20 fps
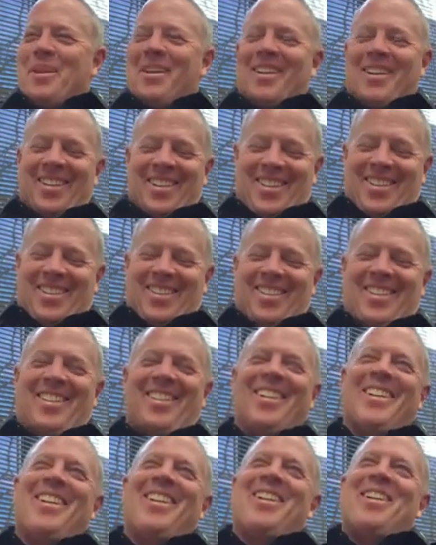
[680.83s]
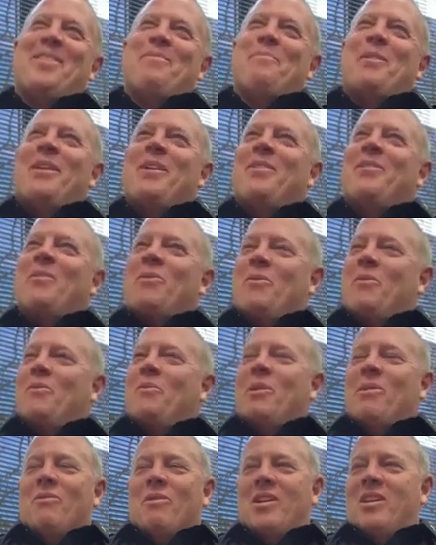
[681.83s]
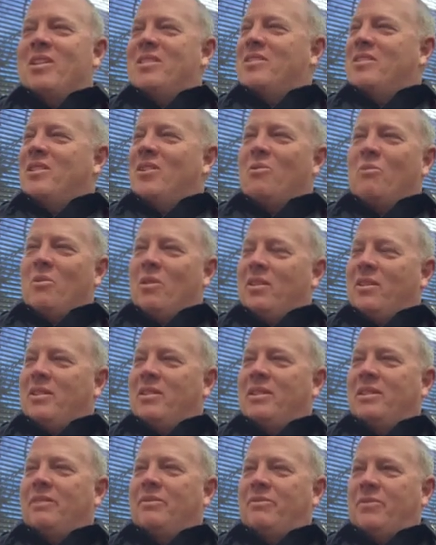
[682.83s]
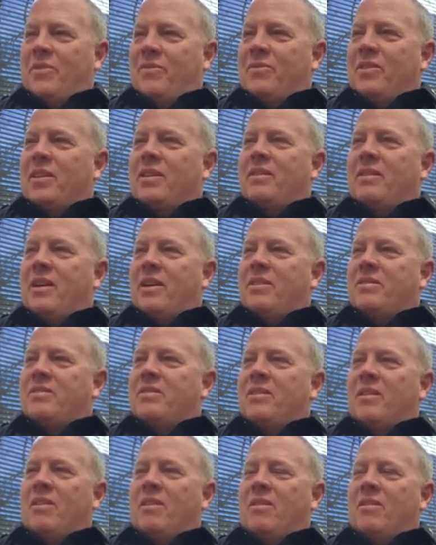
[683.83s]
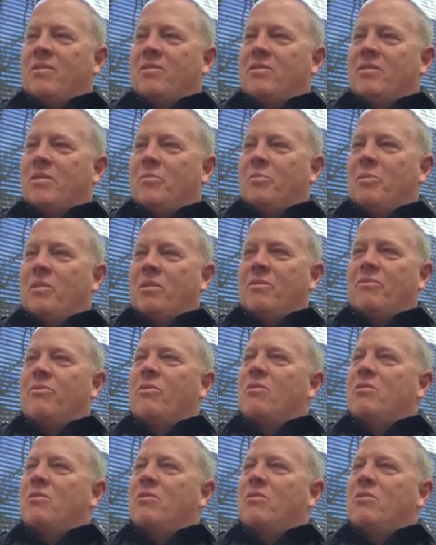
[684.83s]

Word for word: but uh, but it, we raised a quick fifteen thousand dollars and put our mm-hmm.